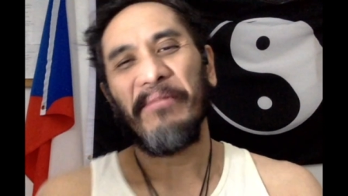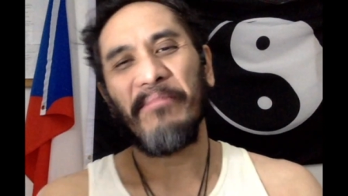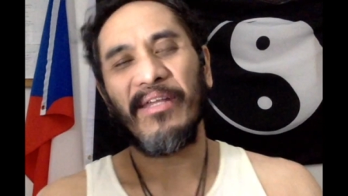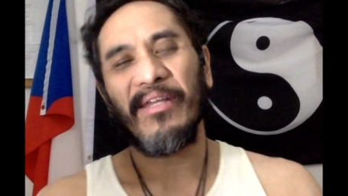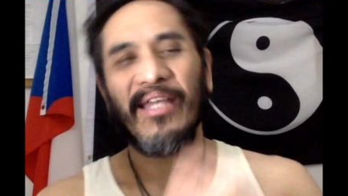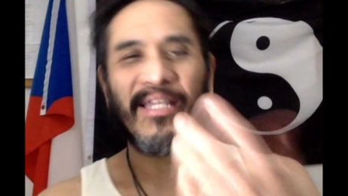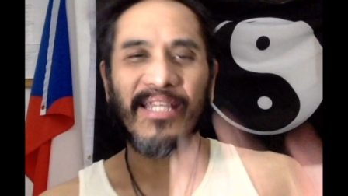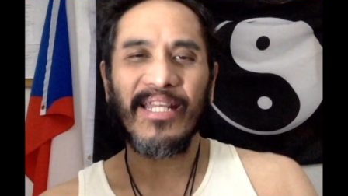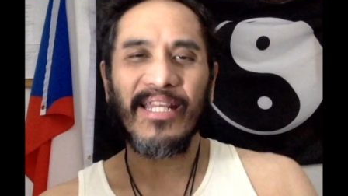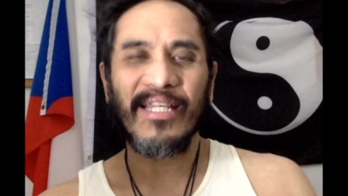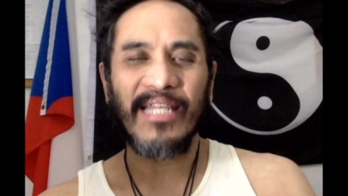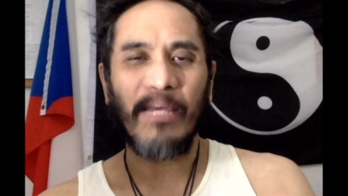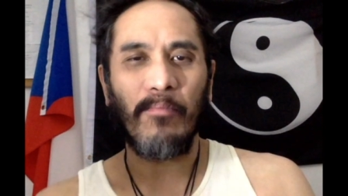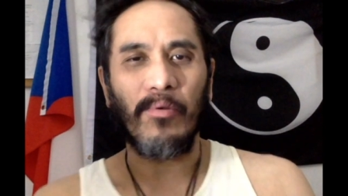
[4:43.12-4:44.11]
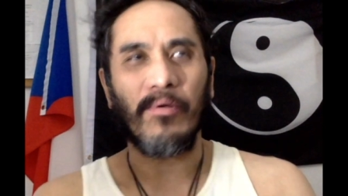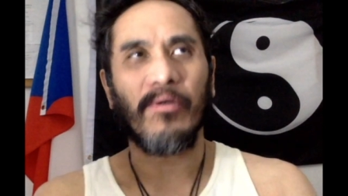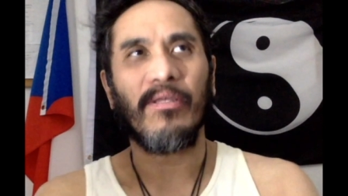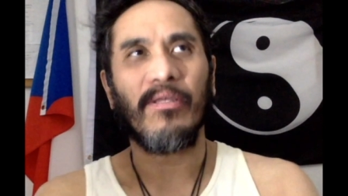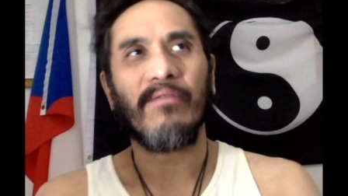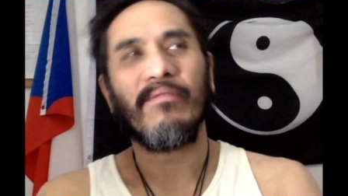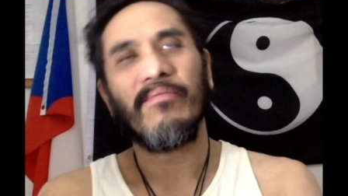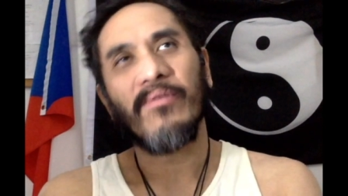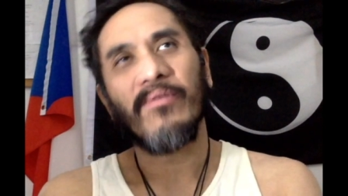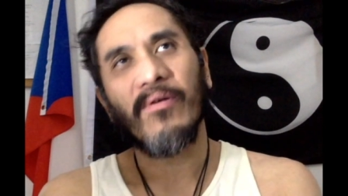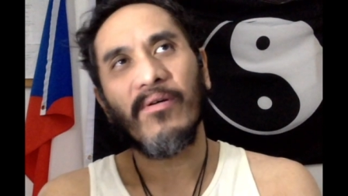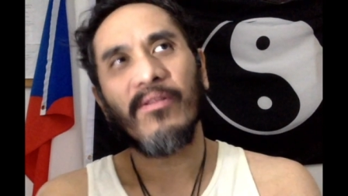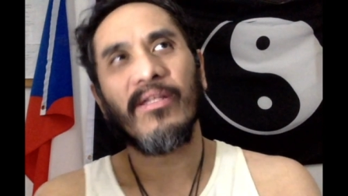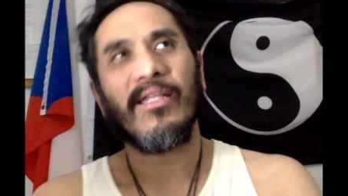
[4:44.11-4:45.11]
but that's an example collective
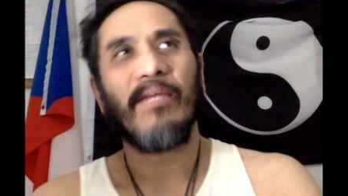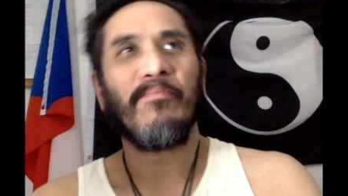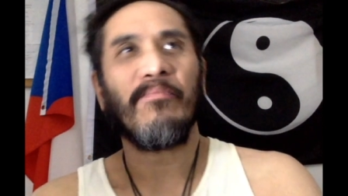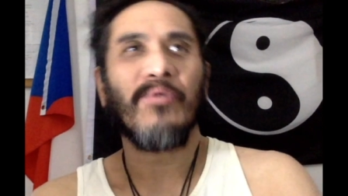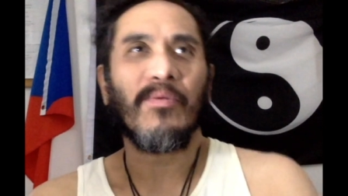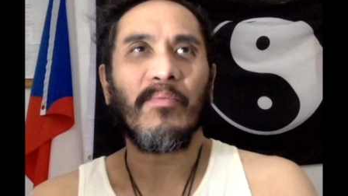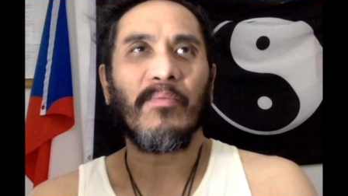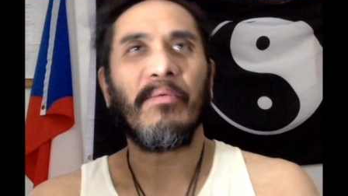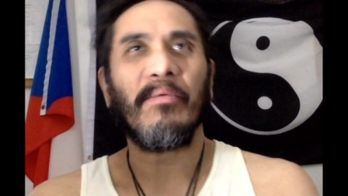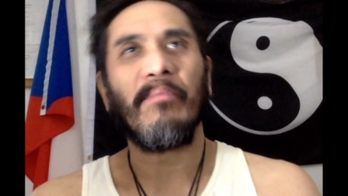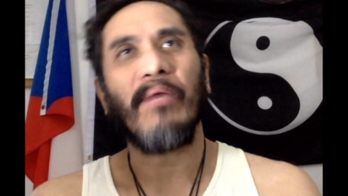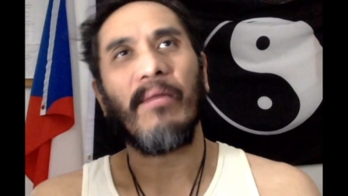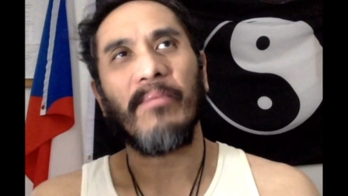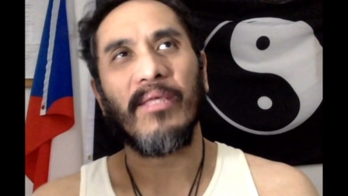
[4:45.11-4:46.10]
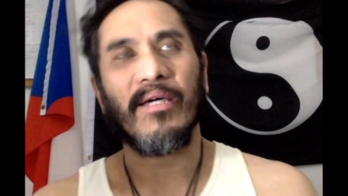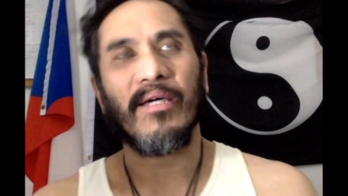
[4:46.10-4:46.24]
soul and neptune would be probably the